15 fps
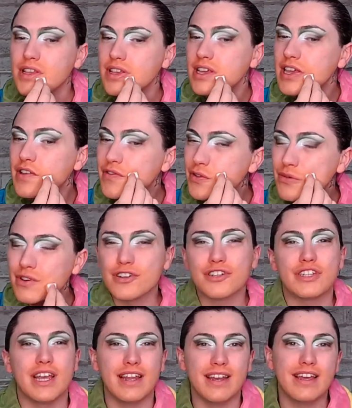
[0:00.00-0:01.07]
Even though you're
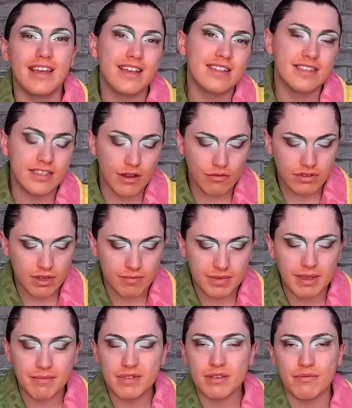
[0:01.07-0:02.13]
setting it, it can still
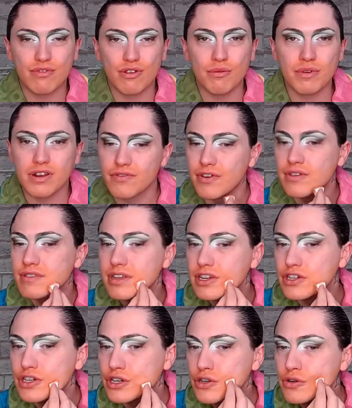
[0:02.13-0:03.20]
sometimes come through with your
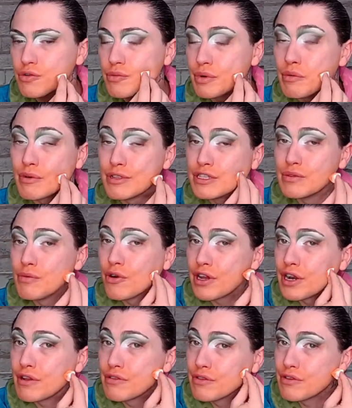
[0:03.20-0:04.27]
foundation, and nobody wants to walk
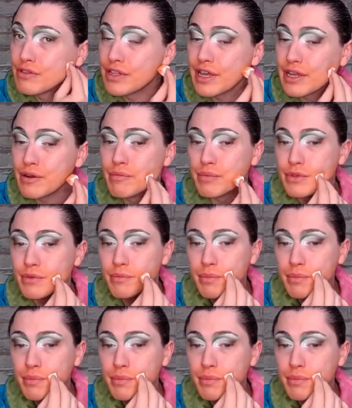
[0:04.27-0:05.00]
around looking like an Oompa